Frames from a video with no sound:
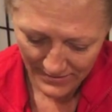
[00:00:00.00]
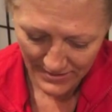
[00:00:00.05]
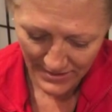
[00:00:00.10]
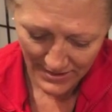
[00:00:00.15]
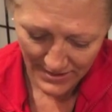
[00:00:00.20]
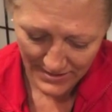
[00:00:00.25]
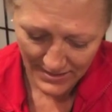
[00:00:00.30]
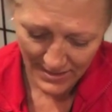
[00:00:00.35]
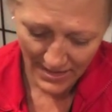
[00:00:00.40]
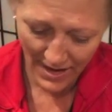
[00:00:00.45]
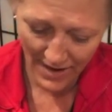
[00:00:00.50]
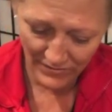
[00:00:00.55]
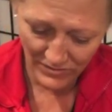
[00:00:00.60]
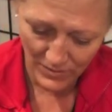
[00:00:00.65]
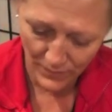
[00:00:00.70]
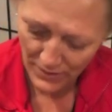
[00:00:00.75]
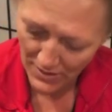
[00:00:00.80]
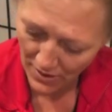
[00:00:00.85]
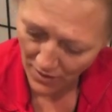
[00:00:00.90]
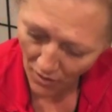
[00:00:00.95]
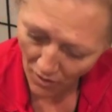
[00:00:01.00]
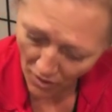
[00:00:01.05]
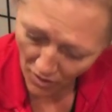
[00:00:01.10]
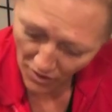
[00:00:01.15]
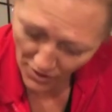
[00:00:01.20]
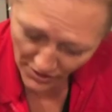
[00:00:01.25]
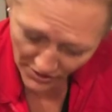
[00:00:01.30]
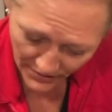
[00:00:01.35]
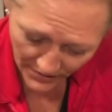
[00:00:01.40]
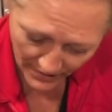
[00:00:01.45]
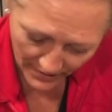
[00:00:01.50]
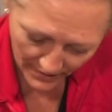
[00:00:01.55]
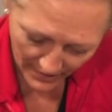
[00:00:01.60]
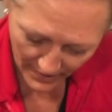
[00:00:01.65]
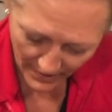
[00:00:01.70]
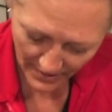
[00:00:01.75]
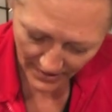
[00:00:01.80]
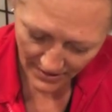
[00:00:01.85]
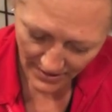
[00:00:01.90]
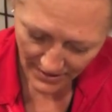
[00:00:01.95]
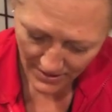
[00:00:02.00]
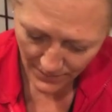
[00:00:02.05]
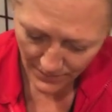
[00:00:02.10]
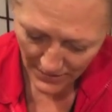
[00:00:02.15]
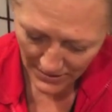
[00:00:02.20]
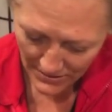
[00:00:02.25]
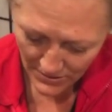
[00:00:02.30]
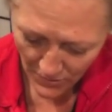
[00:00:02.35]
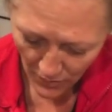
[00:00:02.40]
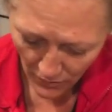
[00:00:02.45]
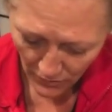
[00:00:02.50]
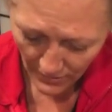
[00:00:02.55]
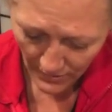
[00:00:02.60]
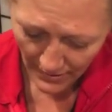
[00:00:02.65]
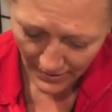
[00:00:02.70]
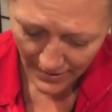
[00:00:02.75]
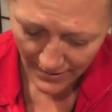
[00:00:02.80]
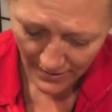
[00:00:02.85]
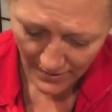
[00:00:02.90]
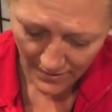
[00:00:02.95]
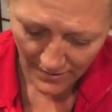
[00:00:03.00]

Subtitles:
doesn't have to be hard. It can be totally